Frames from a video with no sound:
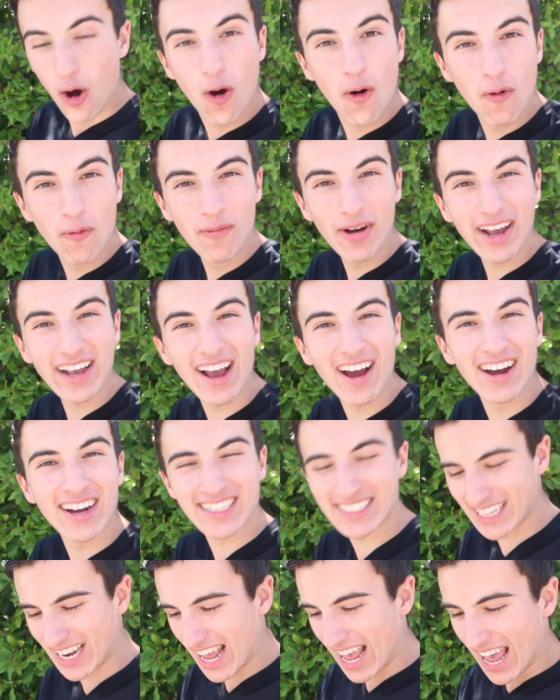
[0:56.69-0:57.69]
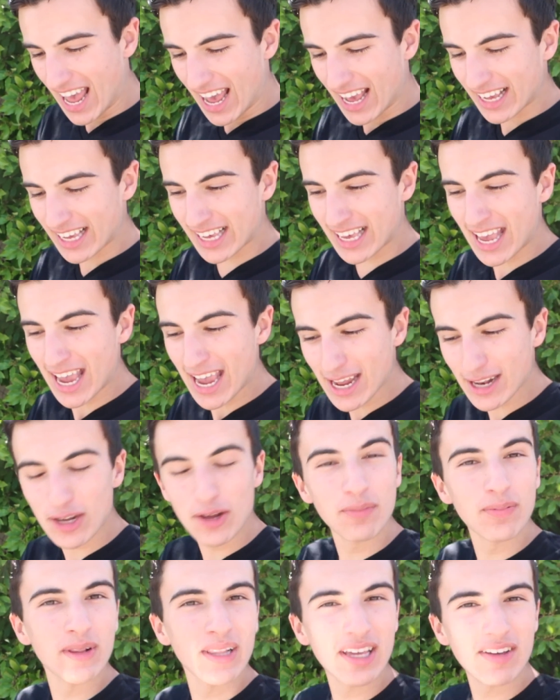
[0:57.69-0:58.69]
Oh my gosh, can
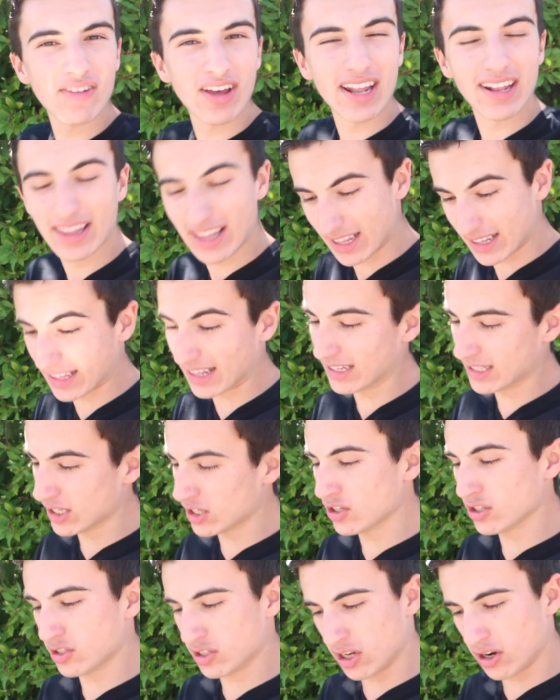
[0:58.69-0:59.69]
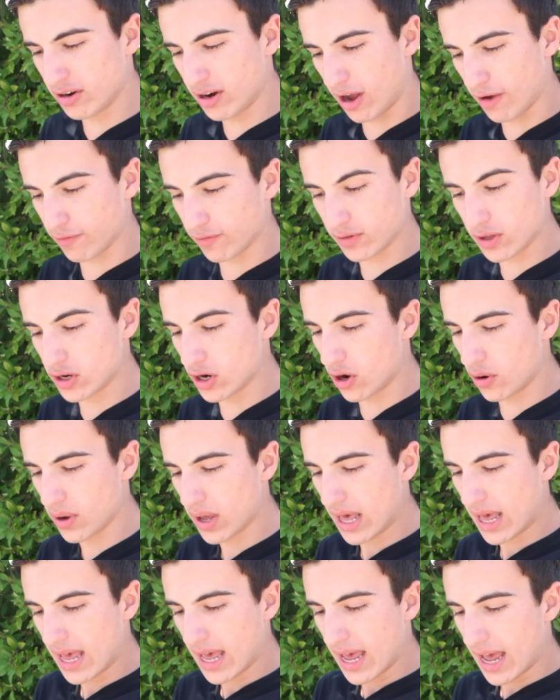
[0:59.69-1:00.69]
you believe it? That's a good start off. You know,
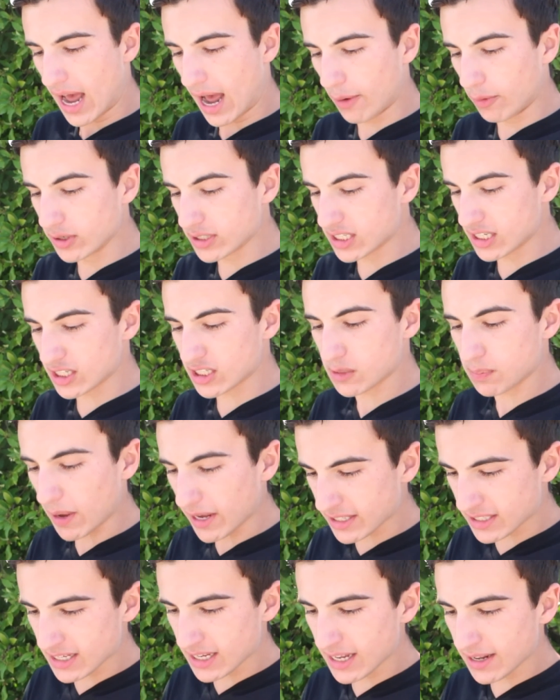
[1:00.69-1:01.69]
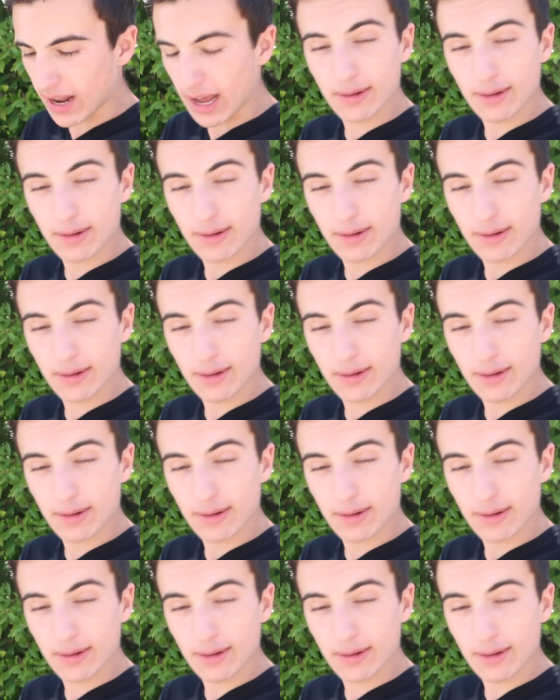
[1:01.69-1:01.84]
I wasn't expecting it.